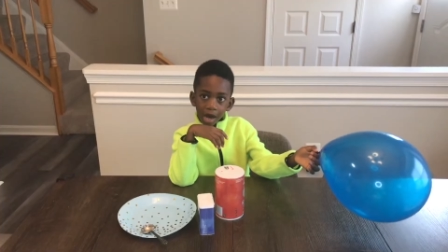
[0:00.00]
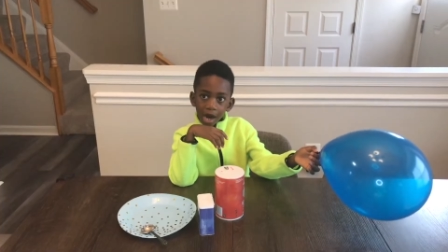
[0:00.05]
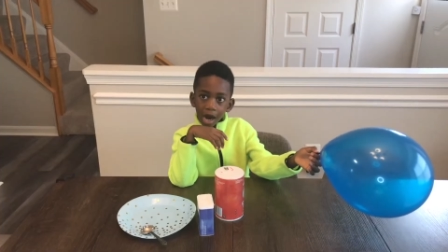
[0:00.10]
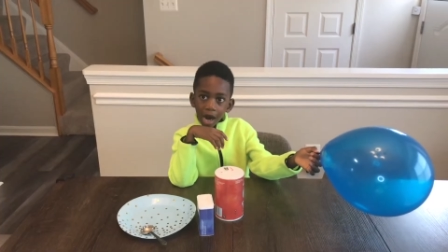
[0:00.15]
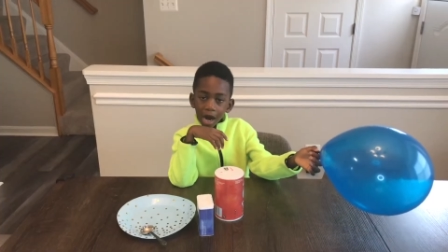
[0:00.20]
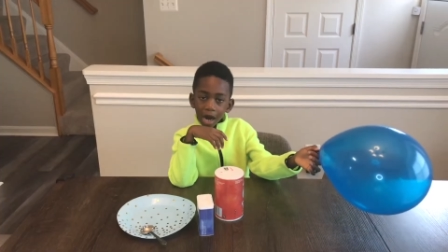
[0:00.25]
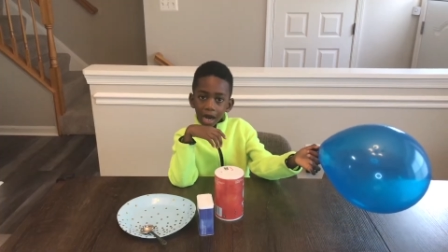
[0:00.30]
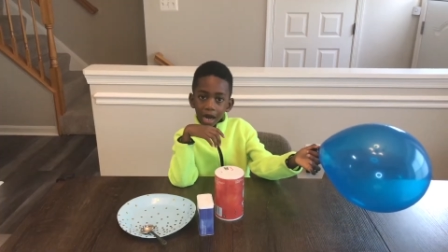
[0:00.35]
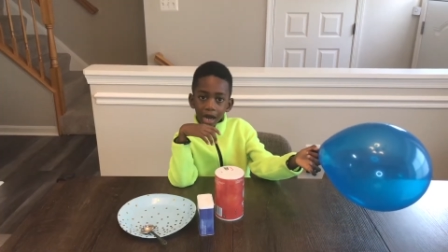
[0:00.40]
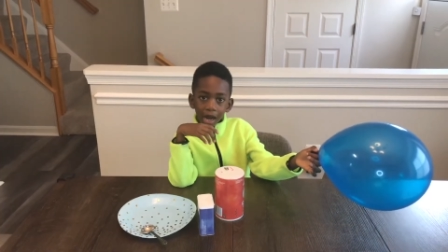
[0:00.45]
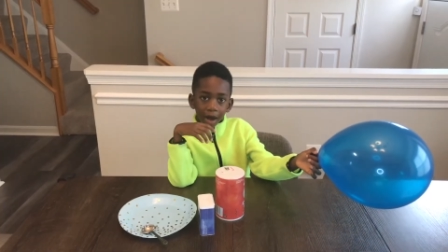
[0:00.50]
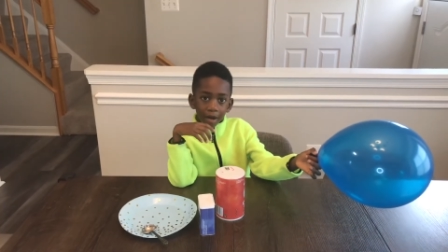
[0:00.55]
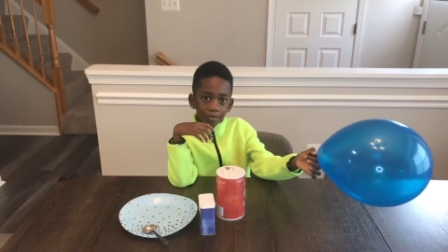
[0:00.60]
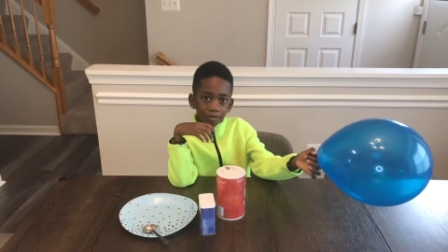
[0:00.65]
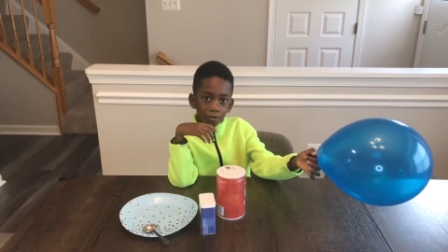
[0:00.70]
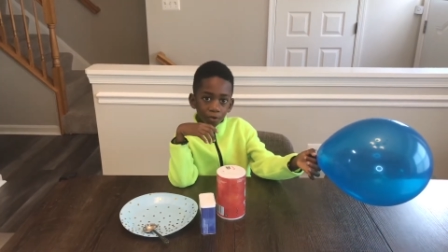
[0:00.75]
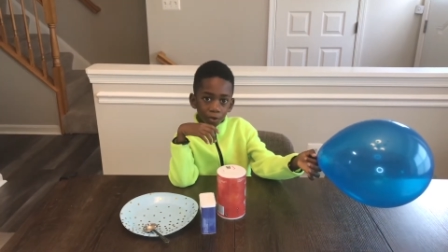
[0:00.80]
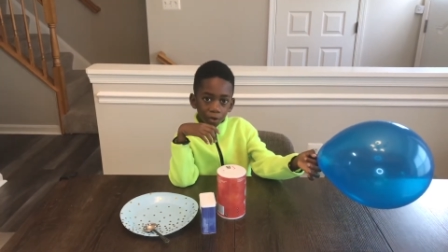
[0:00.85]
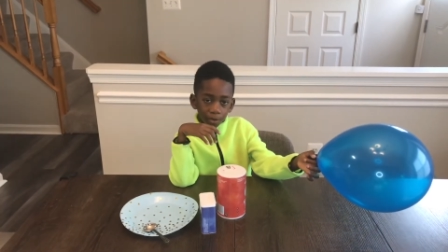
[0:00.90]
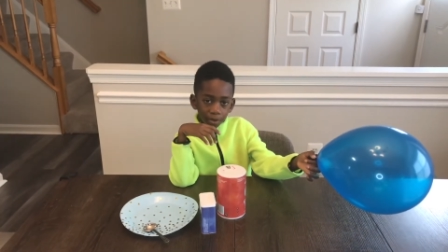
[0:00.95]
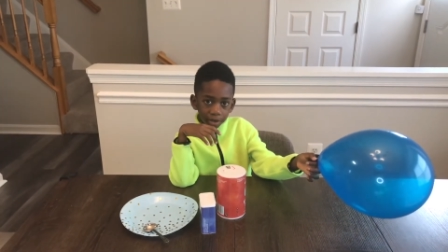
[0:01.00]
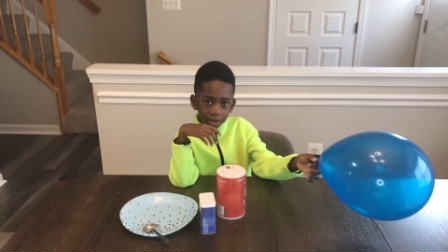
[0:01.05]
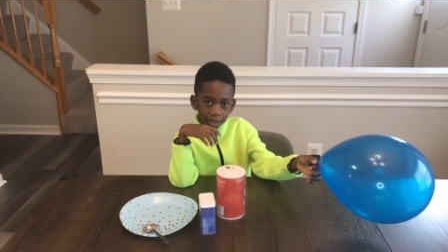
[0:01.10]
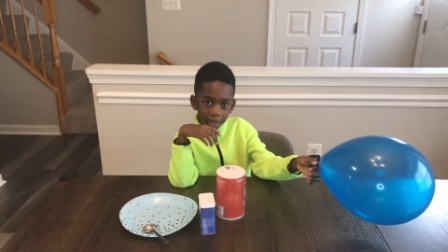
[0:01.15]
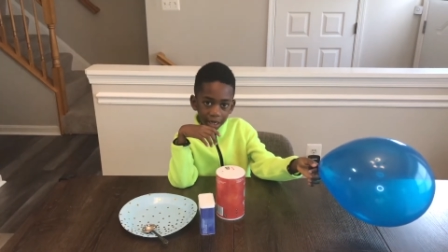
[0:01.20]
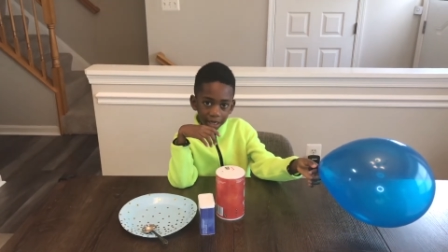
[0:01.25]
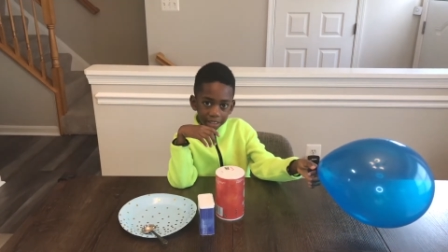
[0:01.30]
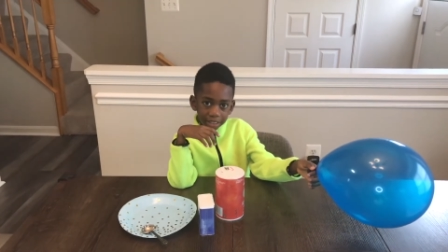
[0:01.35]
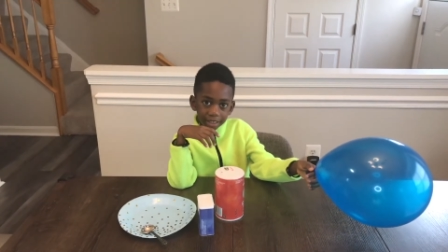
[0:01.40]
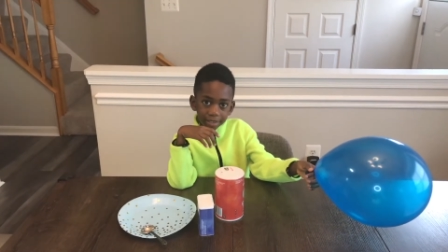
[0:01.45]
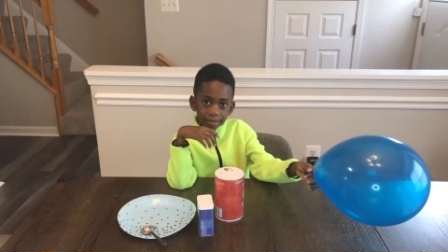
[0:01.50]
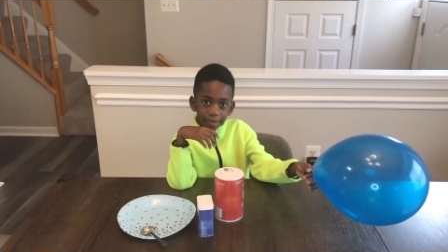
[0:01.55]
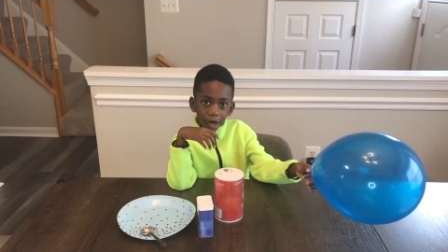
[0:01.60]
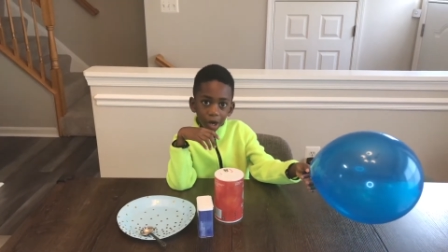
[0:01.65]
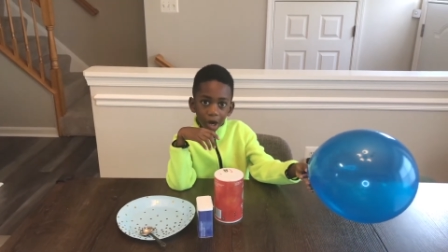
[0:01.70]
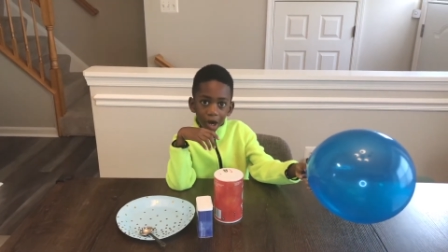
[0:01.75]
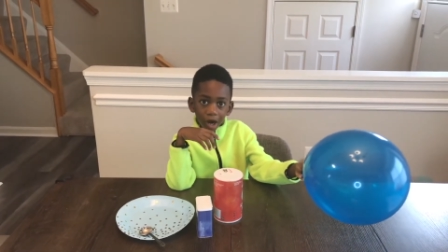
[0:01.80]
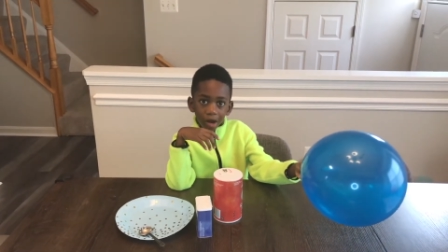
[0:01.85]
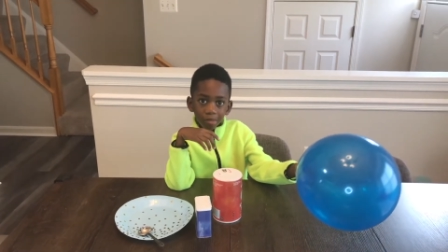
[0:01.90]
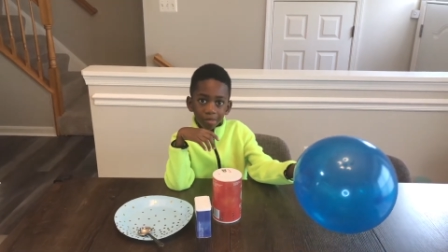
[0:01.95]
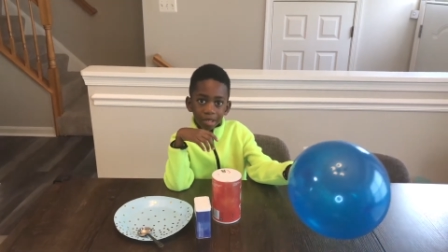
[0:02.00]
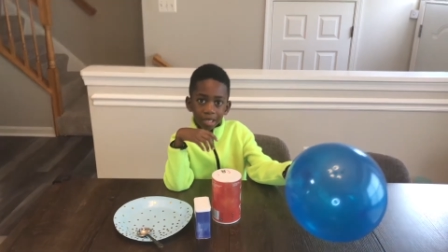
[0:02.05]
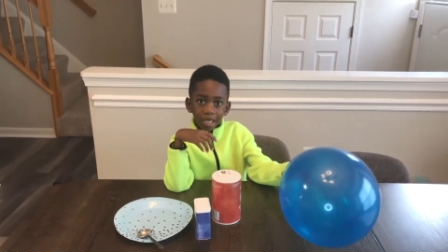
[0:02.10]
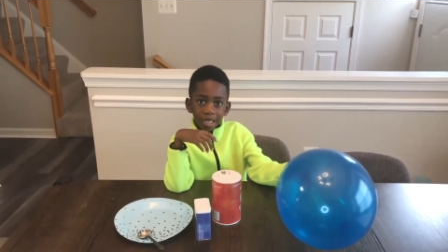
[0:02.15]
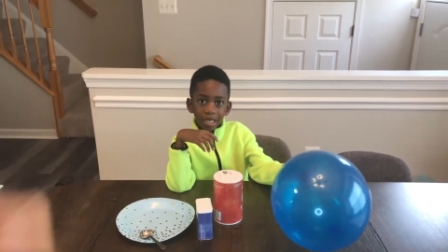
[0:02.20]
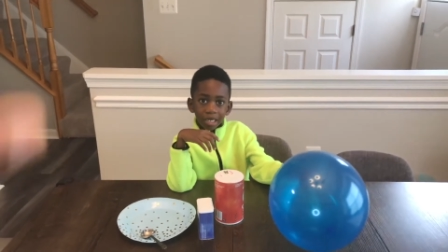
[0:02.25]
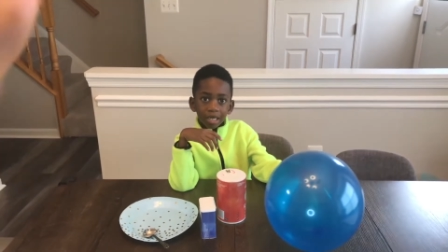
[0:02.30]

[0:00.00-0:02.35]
Hi, I'm Gordon, that's Mommy.